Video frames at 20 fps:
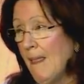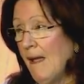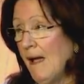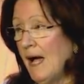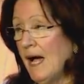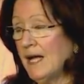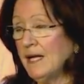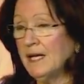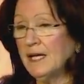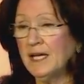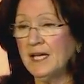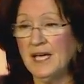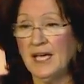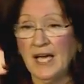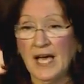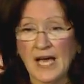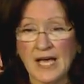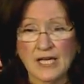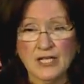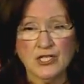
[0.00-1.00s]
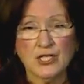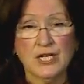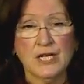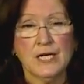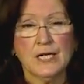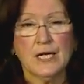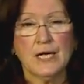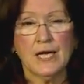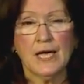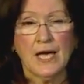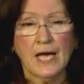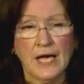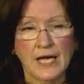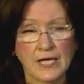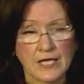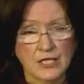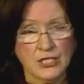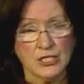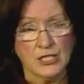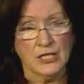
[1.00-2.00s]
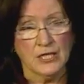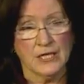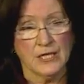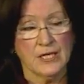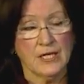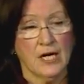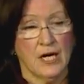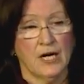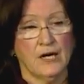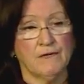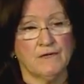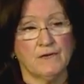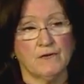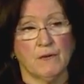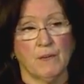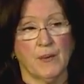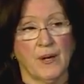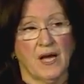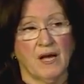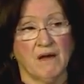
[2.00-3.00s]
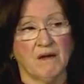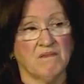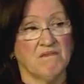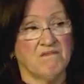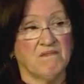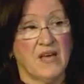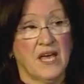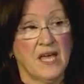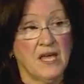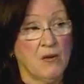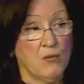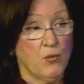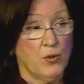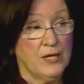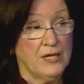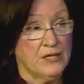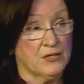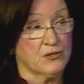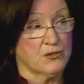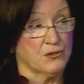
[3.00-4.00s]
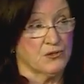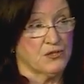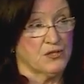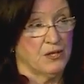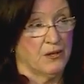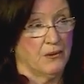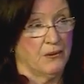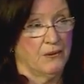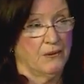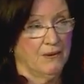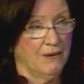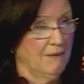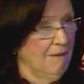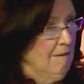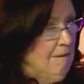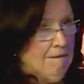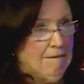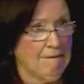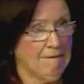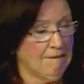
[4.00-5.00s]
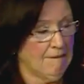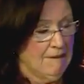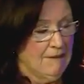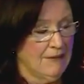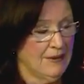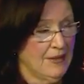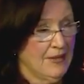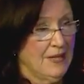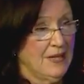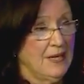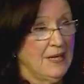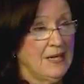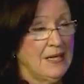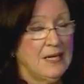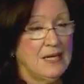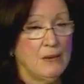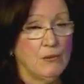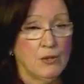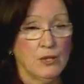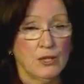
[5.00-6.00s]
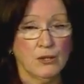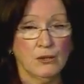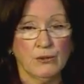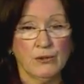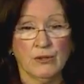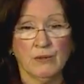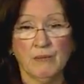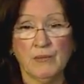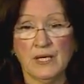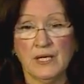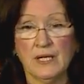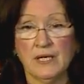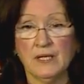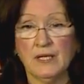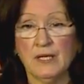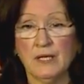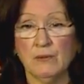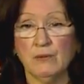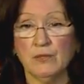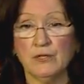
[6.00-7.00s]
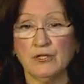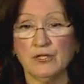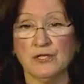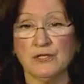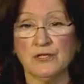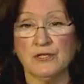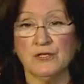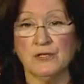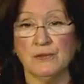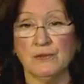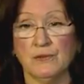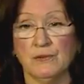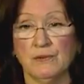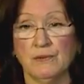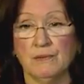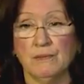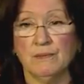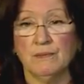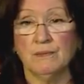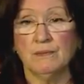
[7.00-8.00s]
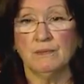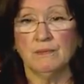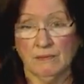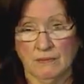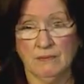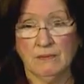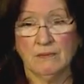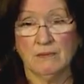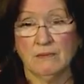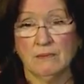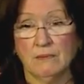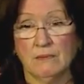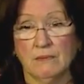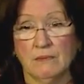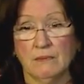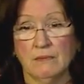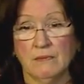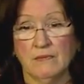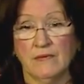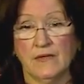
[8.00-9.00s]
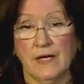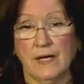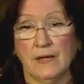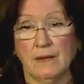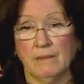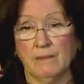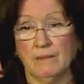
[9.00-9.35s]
And occasionally, occasionally, after about eight weeks or so, he would look at me and he would just do that.